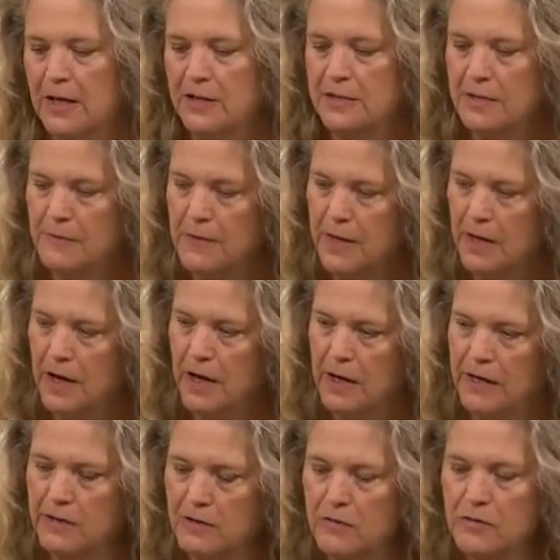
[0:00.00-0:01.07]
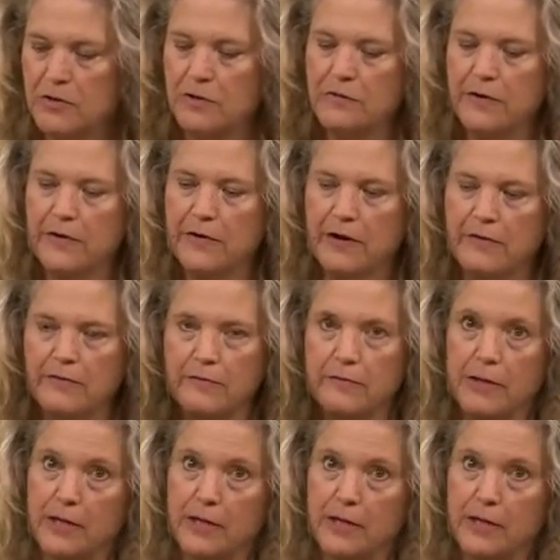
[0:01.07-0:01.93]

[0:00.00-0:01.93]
Something I don't do very often,